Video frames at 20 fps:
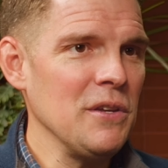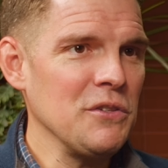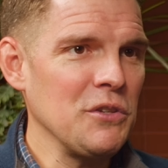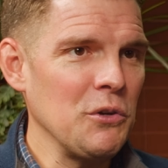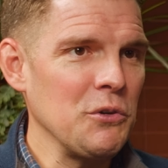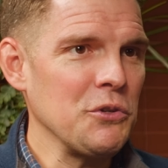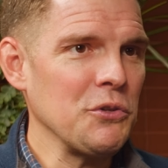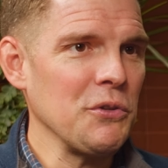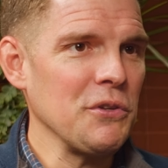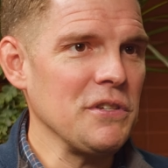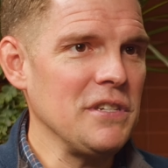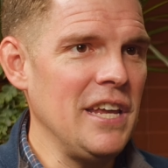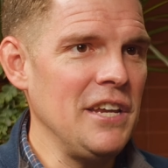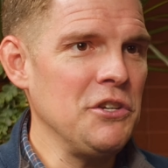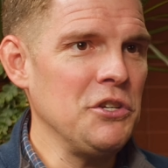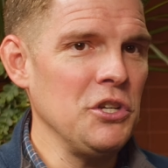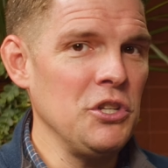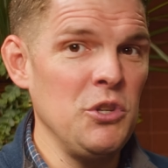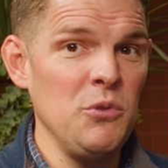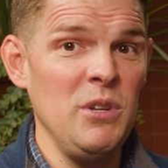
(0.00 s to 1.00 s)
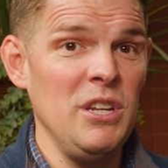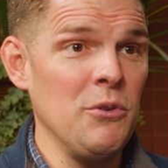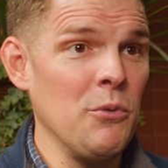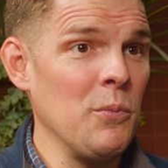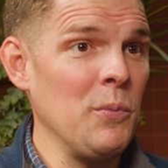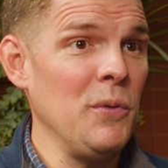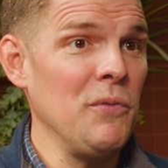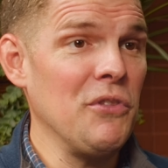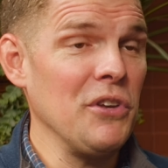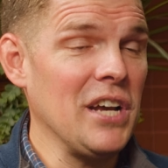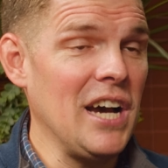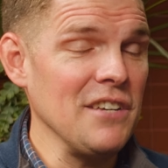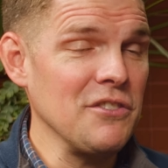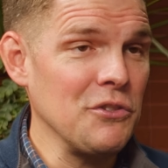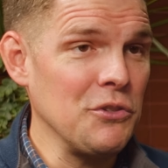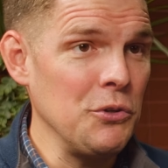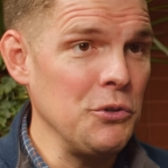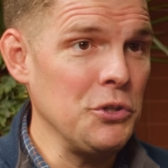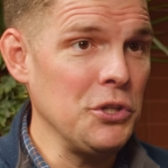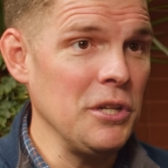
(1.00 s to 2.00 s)
socialist nation, you need to remove the
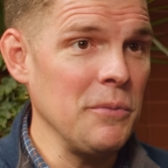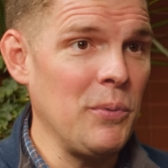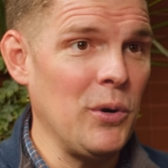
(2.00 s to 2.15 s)
Constitution.